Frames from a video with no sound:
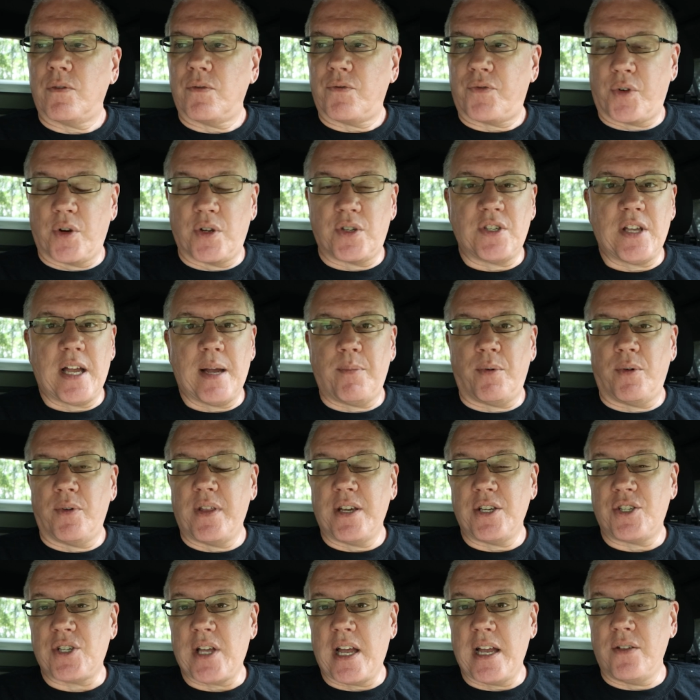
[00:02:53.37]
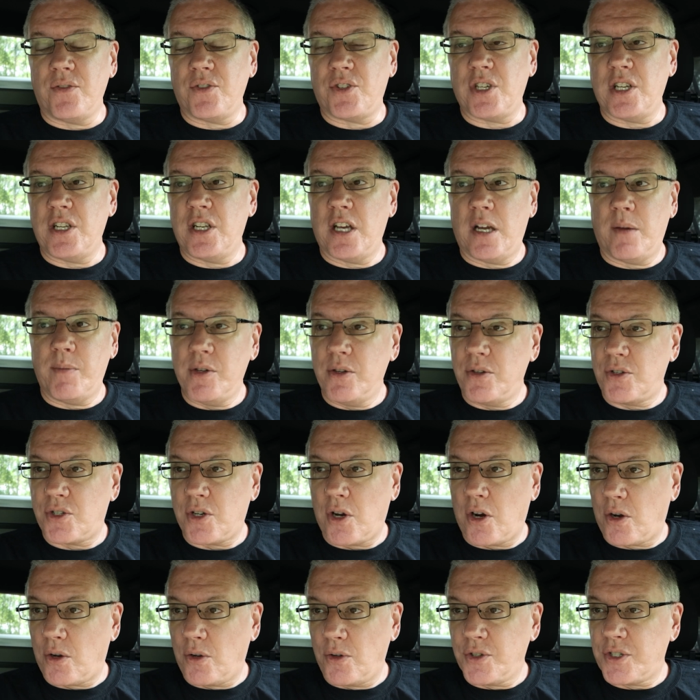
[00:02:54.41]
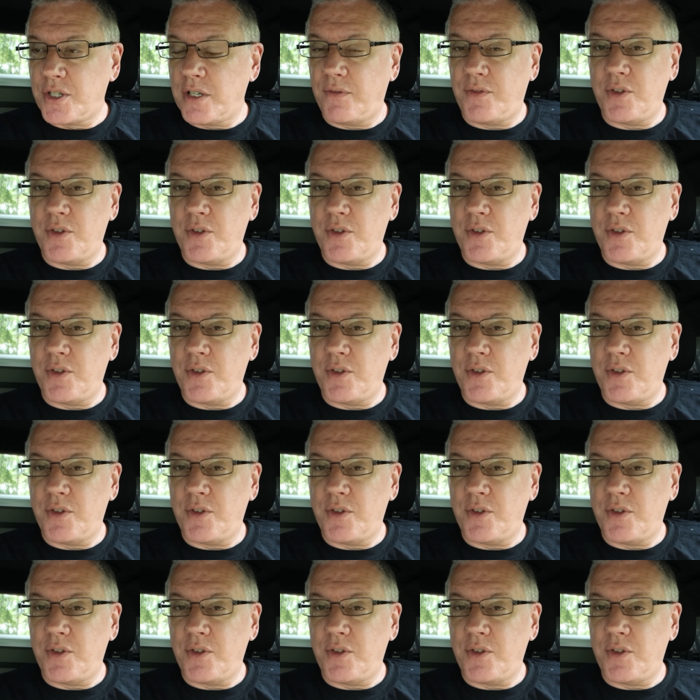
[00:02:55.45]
for example, they say it in CW circles,